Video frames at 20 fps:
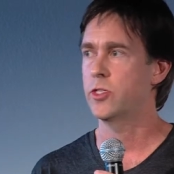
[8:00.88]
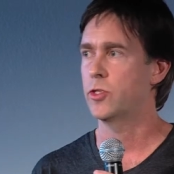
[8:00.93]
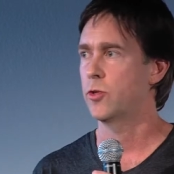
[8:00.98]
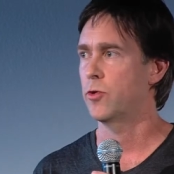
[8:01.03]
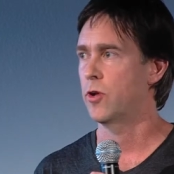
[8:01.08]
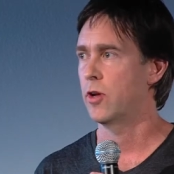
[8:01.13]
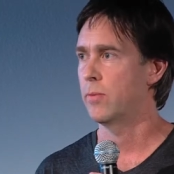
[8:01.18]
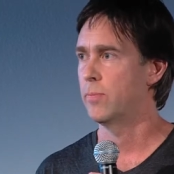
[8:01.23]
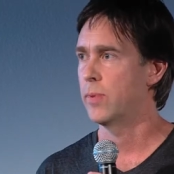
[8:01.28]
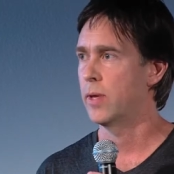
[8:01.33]

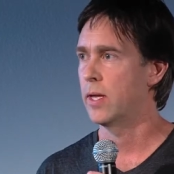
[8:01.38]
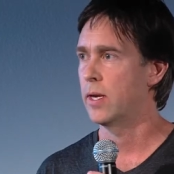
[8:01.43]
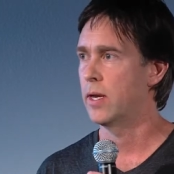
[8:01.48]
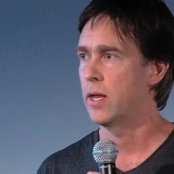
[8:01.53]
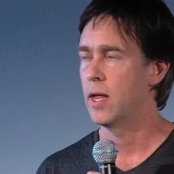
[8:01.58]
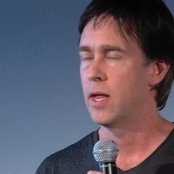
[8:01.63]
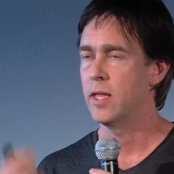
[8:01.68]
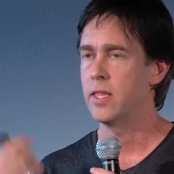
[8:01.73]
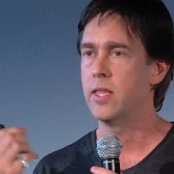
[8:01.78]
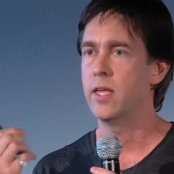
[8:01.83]
story,
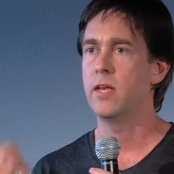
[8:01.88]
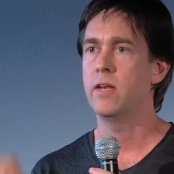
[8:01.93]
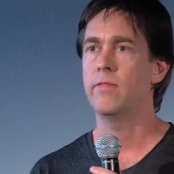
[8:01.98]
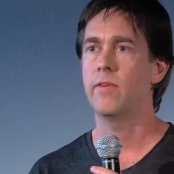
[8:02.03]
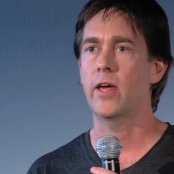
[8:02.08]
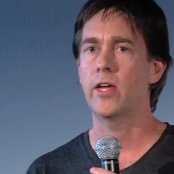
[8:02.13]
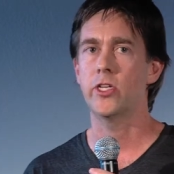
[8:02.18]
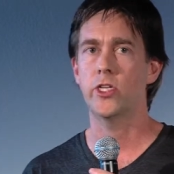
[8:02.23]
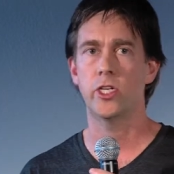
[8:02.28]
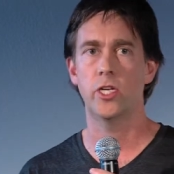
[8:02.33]
but the
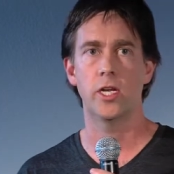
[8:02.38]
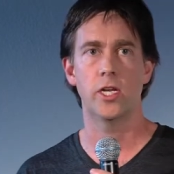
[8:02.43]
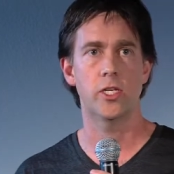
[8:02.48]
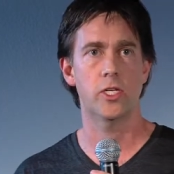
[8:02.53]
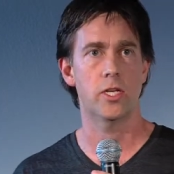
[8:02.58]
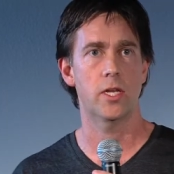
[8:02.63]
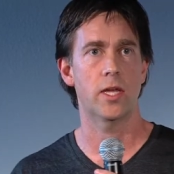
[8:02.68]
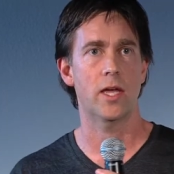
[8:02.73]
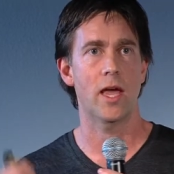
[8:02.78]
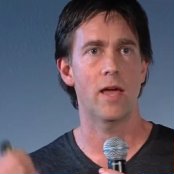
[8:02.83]
innovation
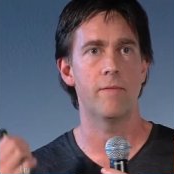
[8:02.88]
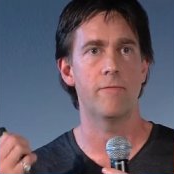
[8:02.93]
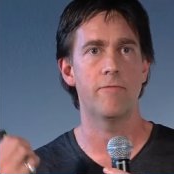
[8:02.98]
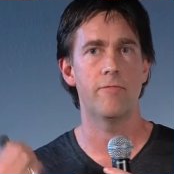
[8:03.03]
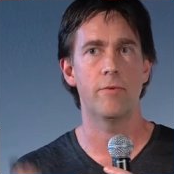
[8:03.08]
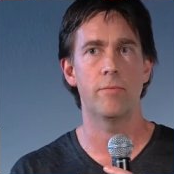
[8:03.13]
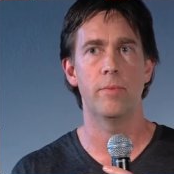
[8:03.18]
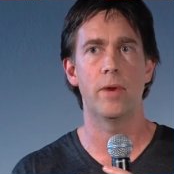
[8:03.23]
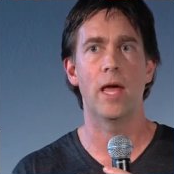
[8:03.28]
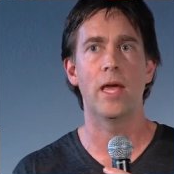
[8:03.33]
actually came
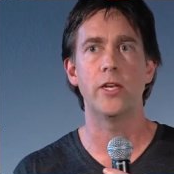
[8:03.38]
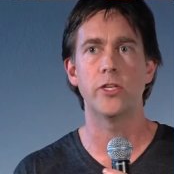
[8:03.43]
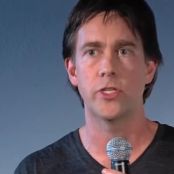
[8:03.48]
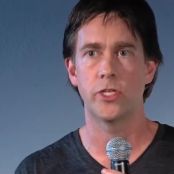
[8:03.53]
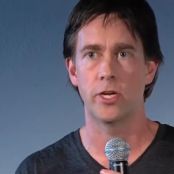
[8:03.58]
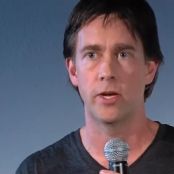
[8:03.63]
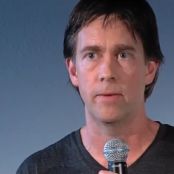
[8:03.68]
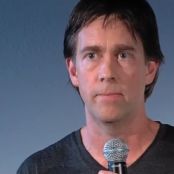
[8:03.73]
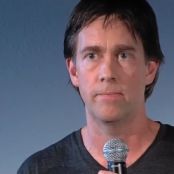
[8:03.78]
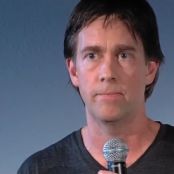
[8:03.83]
from
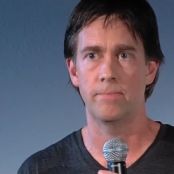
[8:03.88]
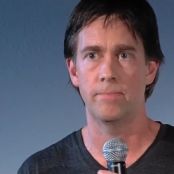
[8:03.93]
nature.